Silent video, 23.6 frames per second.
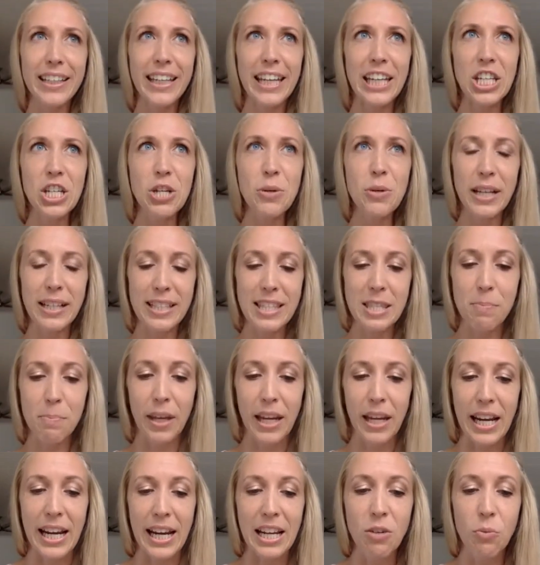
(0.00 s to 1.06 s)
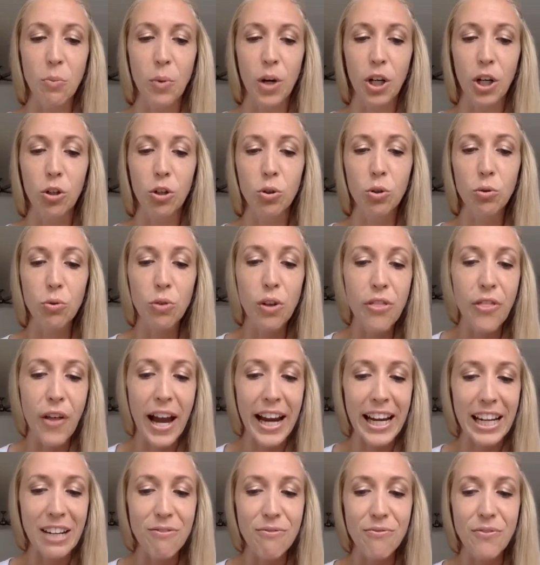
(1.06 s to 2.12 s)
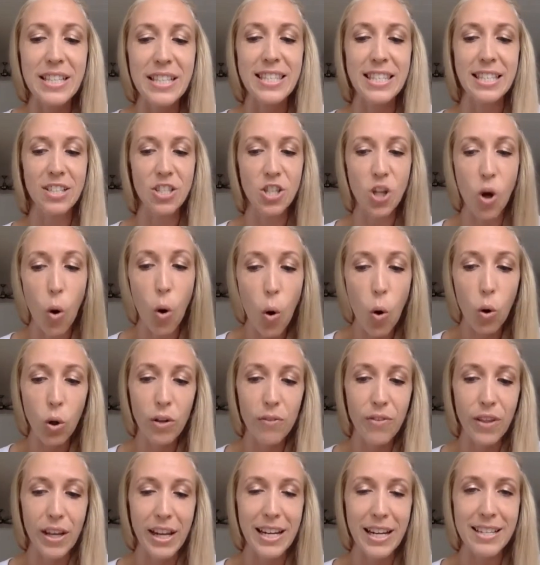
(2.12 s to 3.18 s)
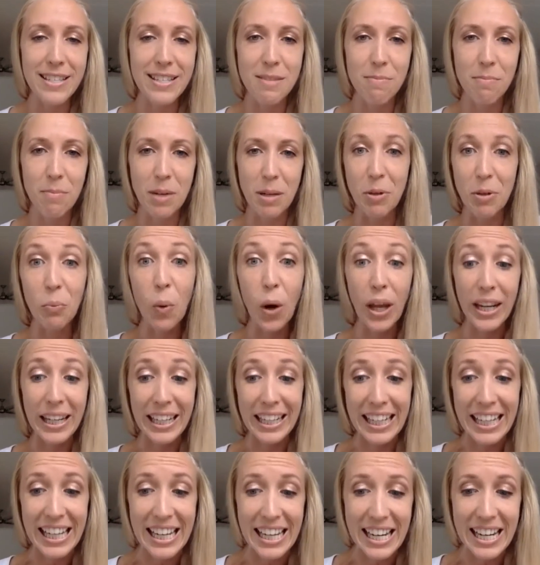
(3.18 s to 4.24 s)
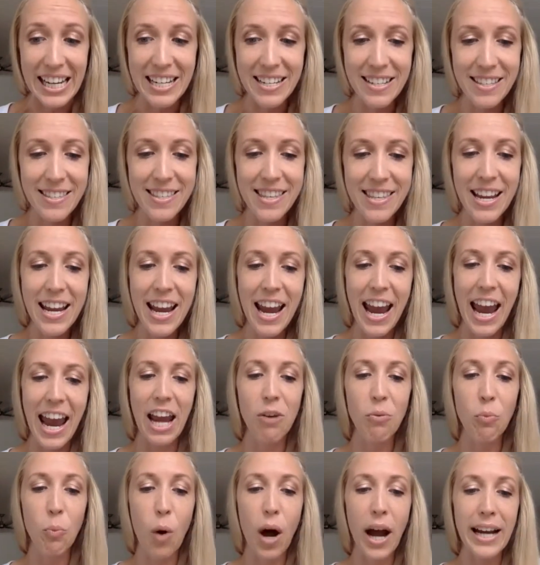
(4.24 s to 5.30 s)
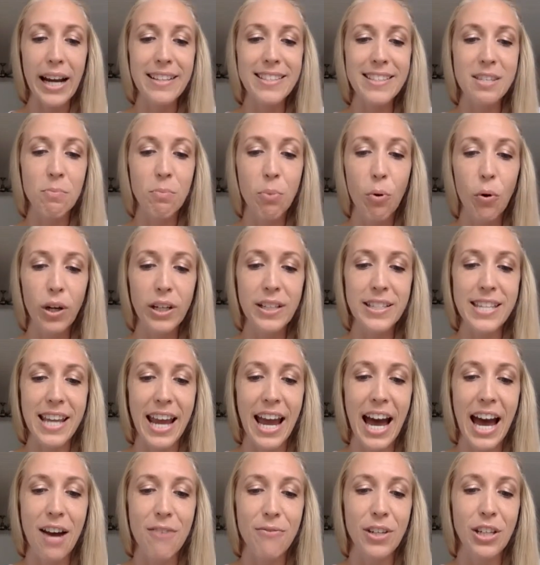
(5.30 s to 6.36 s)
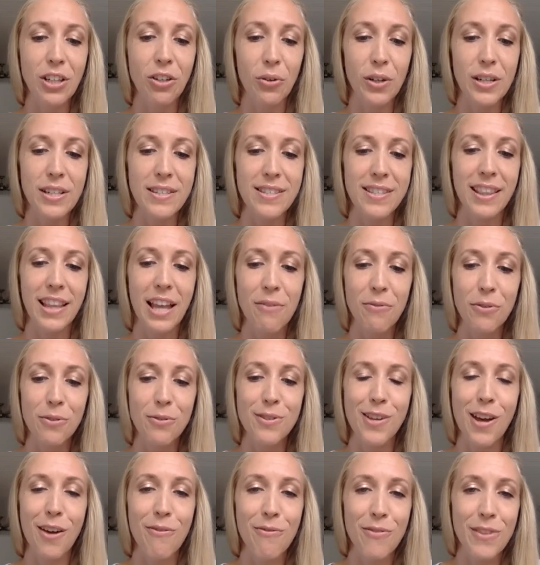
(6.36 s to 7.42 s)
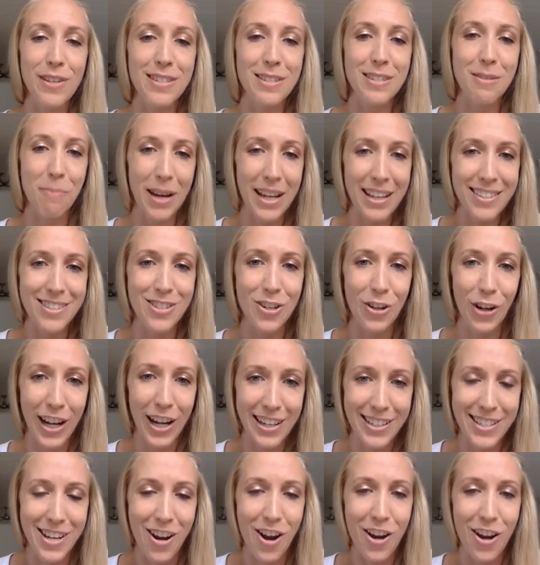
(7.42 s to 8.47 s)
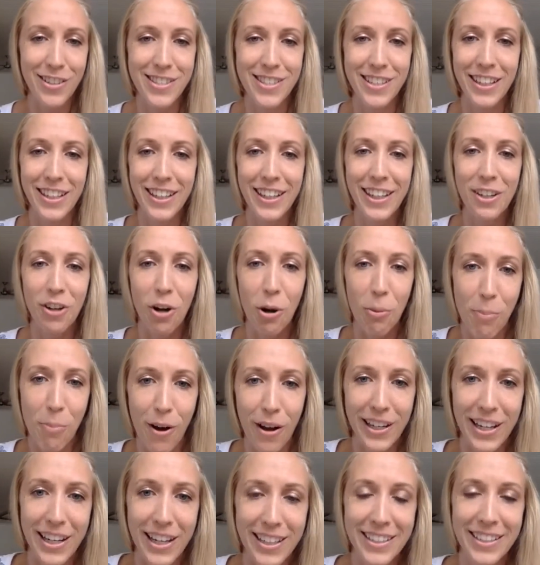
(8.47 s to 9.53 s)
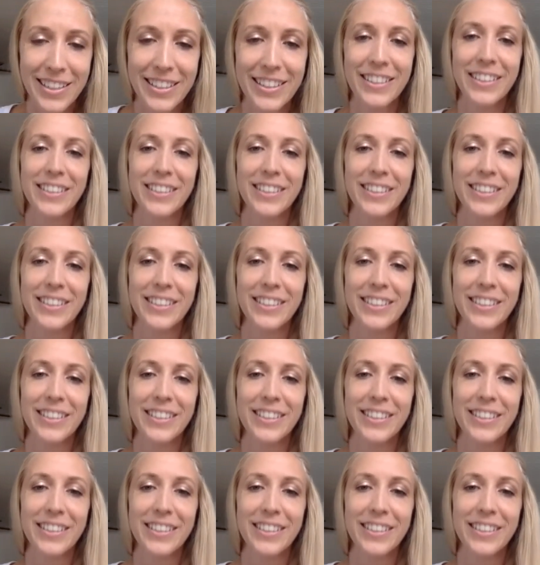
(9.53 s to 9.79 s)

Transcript: Can you explain where glutathione fits into all of this, maybe what it is, and why it's important to have increased levels of this master antioxidant in our body?